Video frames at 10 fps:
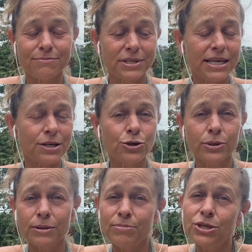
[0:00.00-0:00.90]
sexual
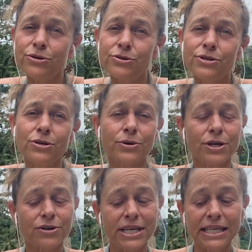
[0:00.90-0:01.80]
abuse, or
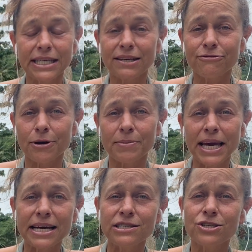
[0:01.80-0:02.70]
you're healing from
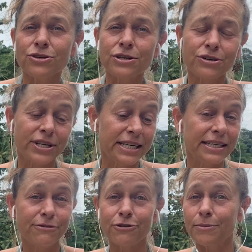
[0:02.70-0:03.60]
cancer, you're
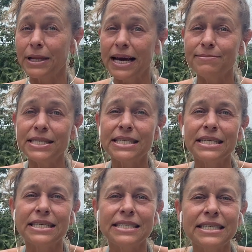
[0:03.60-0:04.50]
healing from Lyme
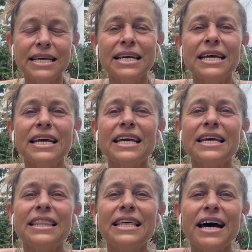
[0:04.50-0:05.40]
disease,
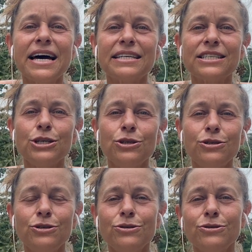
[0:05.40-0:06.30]
that
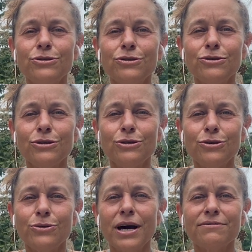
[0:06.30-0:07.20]

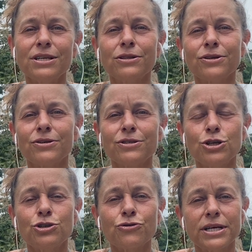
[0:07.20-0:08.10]
you have to learn
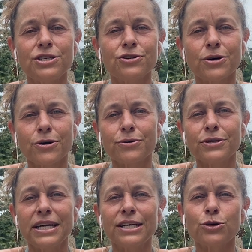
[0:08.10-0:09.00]
to trust your
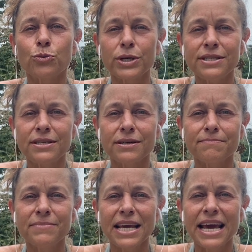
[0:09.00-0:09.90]
own inner wisdom.
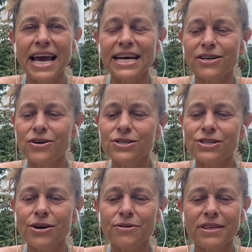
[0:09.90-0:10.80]
And
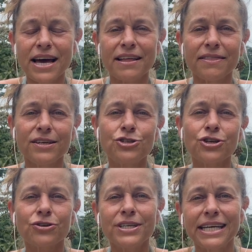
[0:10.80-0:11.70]
also that the
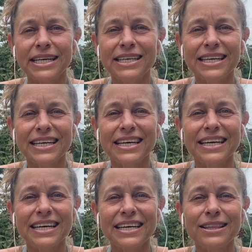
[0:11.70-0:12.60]
journey,
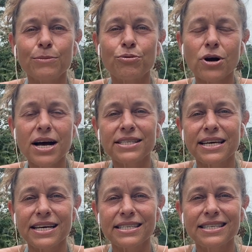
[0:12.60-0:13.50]
the
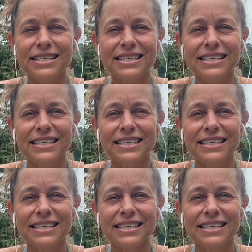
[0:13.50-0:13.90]
process,